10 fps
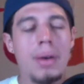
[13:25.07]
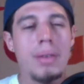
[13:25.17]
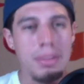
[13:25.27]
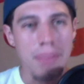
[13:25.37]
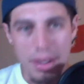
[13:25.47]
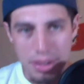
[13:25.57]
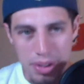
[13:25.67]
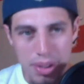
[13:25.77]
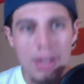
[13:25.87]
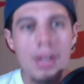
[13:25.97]
with
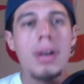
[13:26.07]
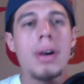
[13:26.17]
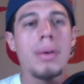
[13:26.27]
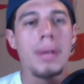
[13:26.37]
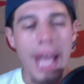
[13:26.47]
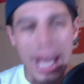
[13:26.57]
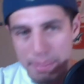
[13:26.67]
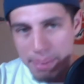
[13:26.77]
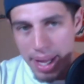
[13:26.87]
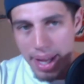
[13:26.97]
Montour, with
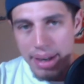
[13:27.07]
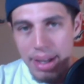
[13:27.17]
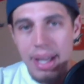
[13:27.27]
Ekblad,